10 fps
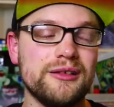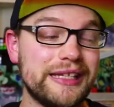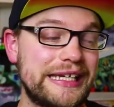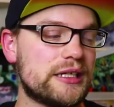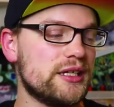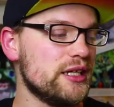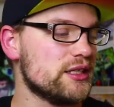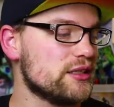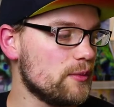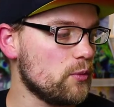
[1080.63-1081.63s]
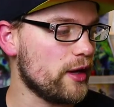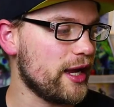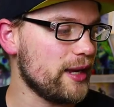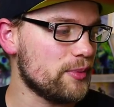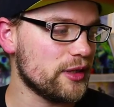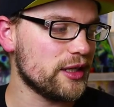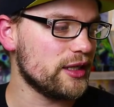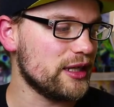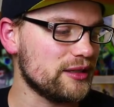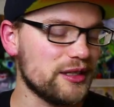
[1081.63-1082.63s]
linked in some way, but
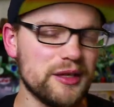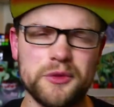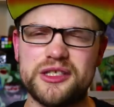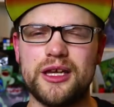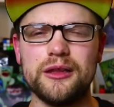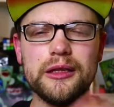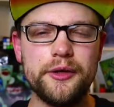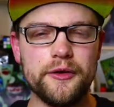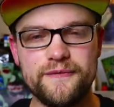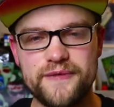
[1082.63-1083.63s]
it was a little